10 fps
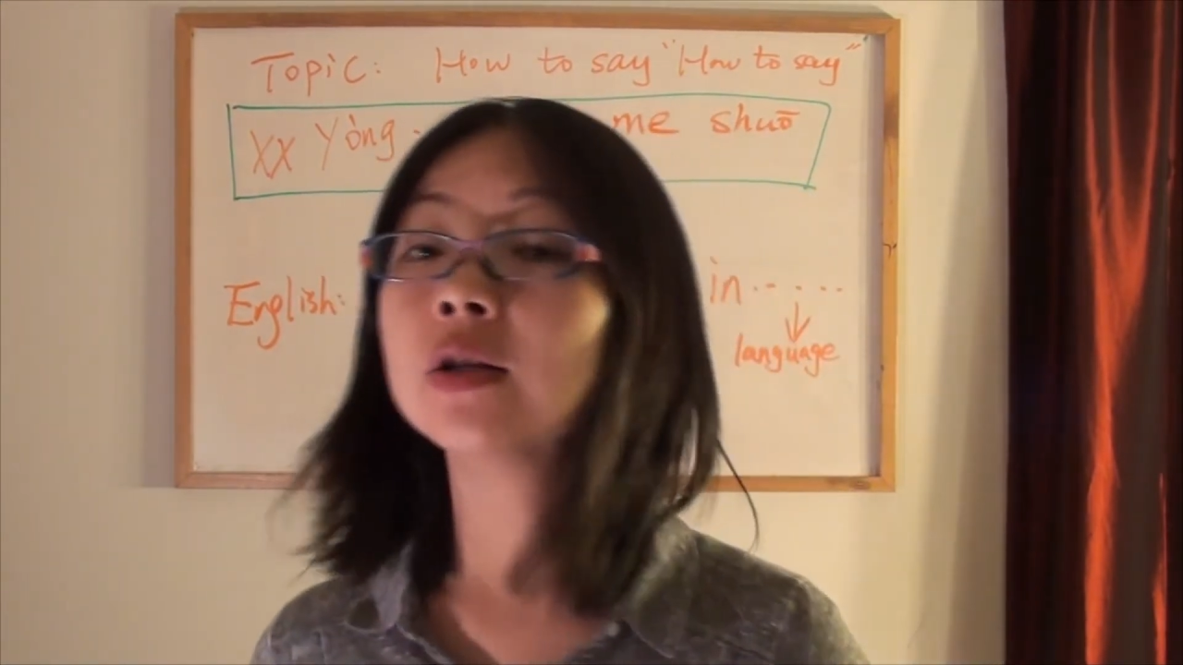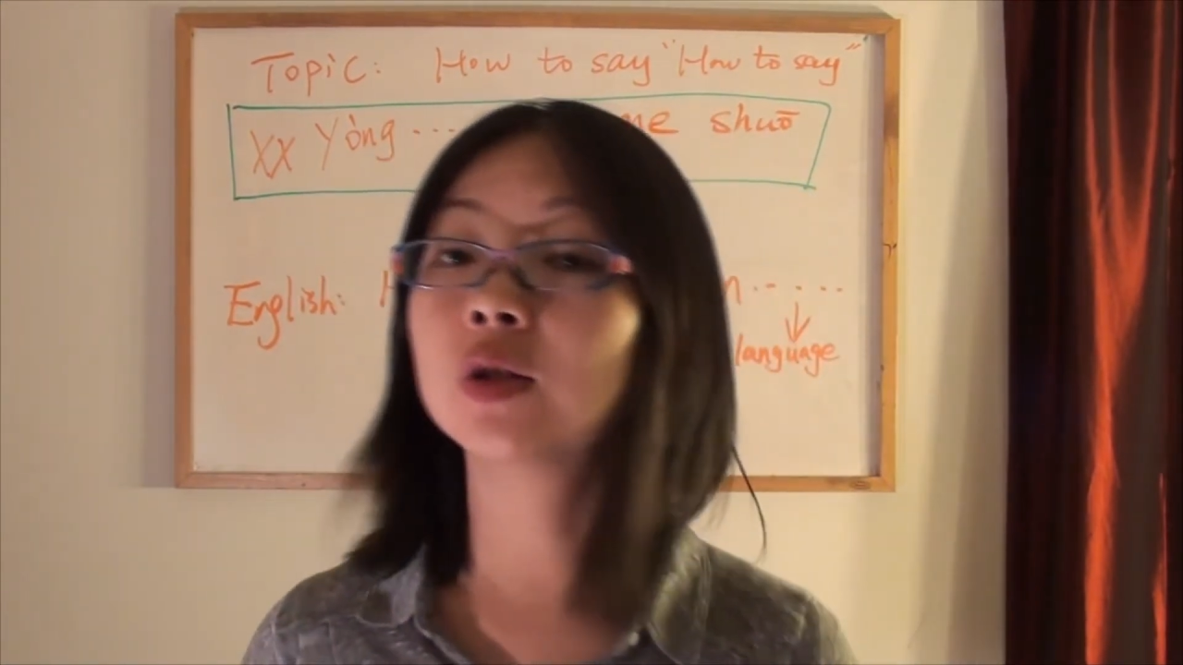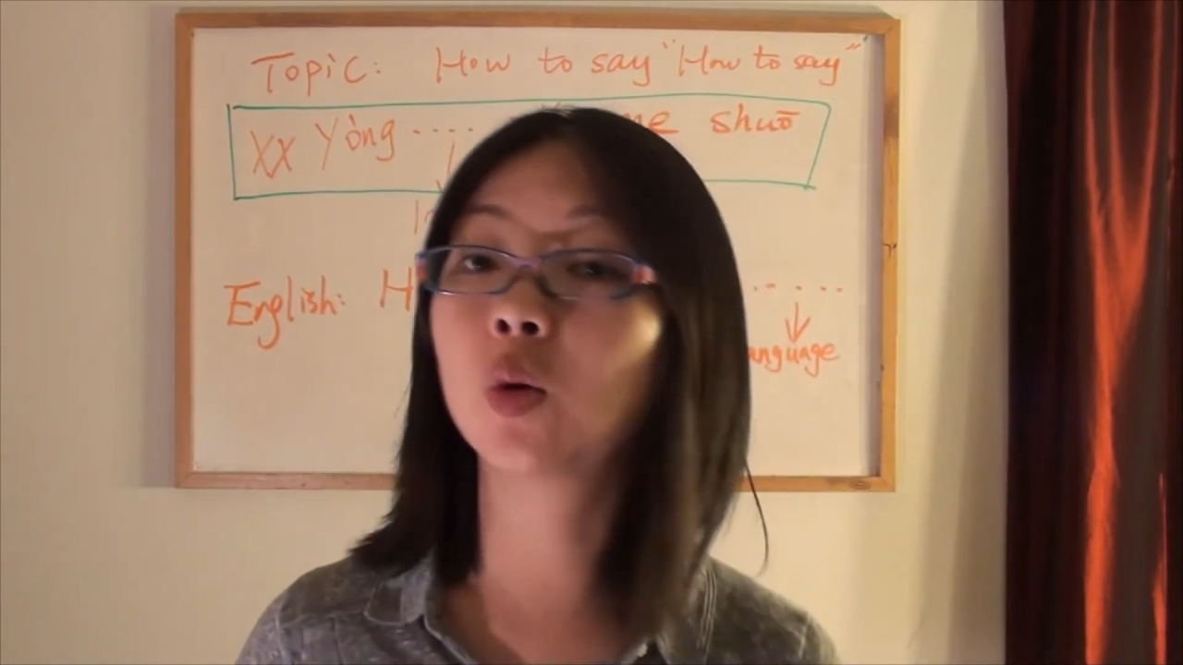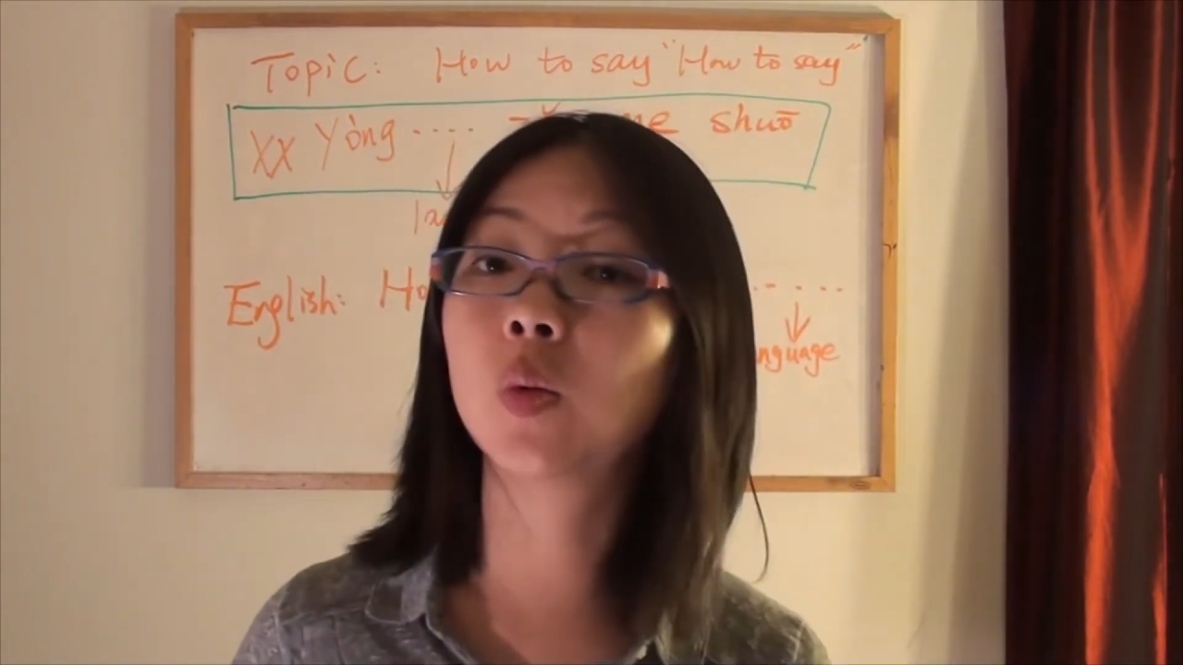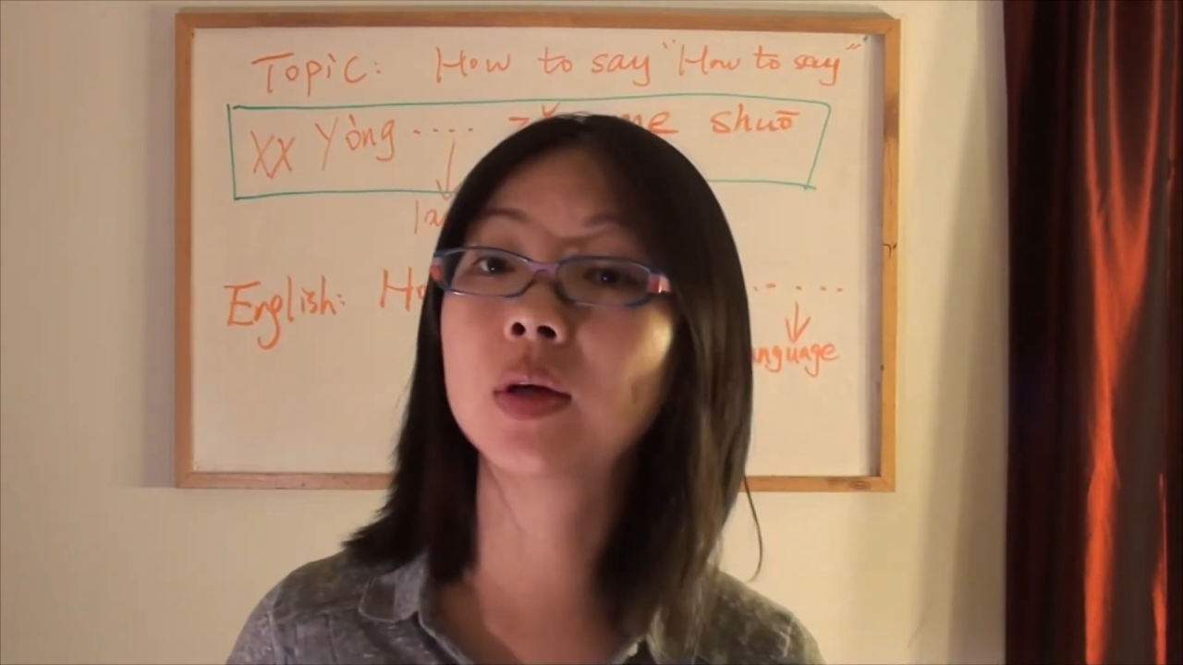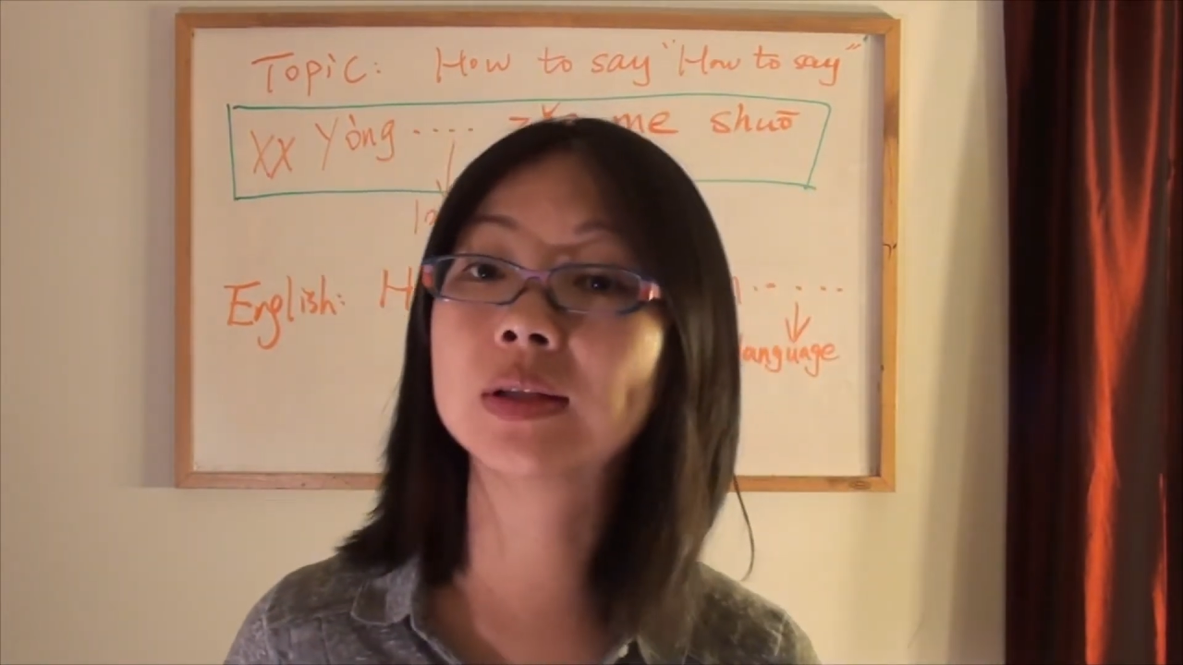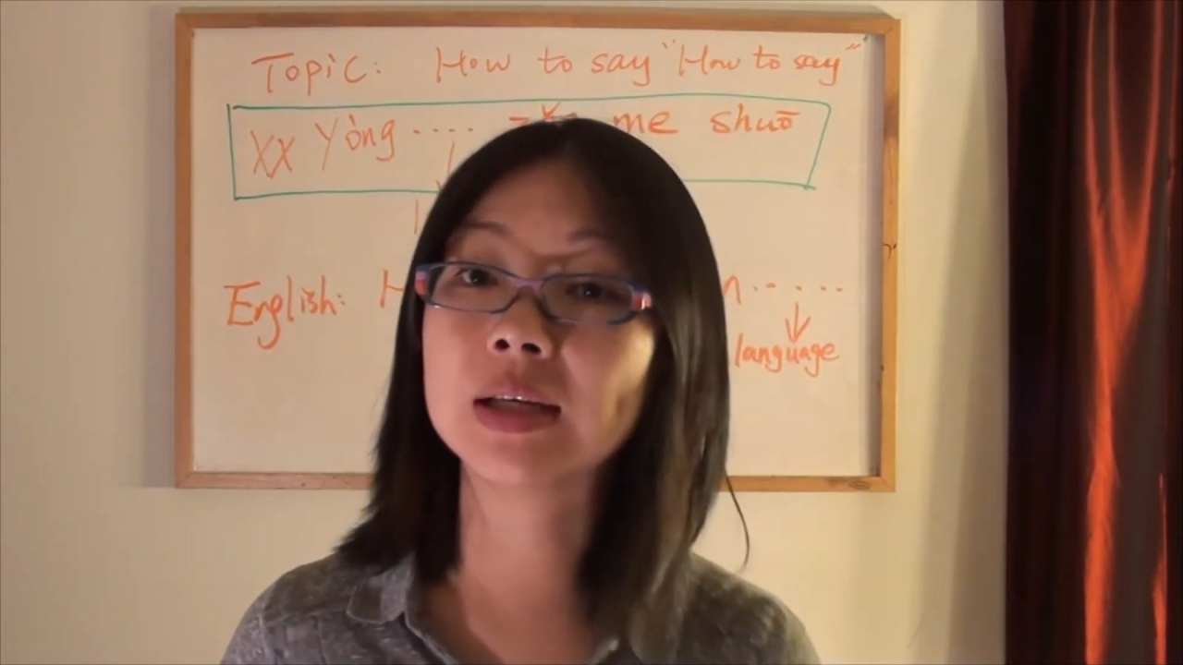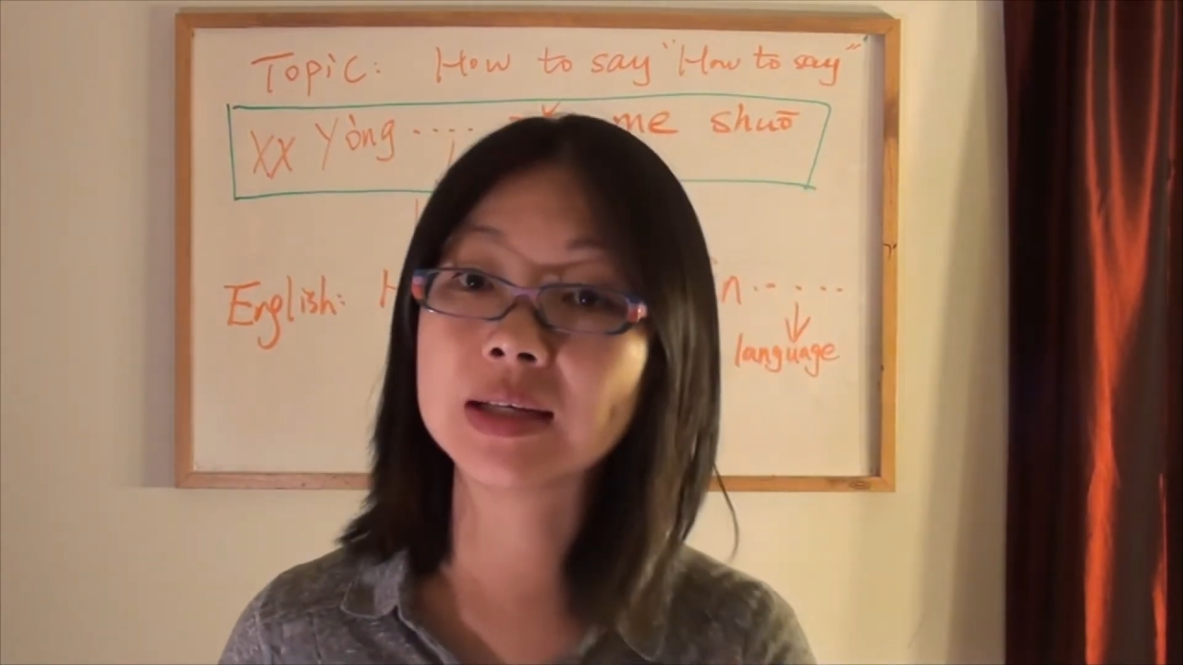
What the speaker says: So we'll say